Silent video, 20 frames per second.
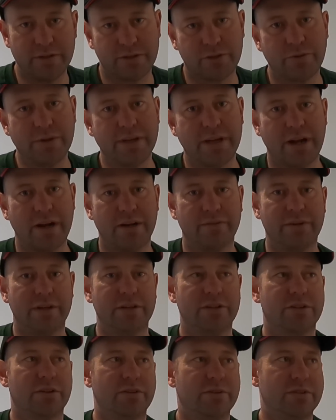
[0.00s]
to three
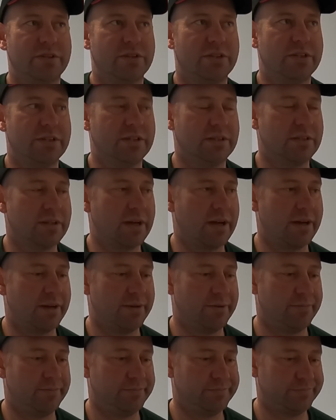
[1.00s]
caravan shows this year.
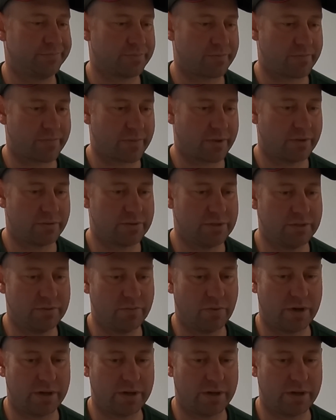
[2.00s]
Did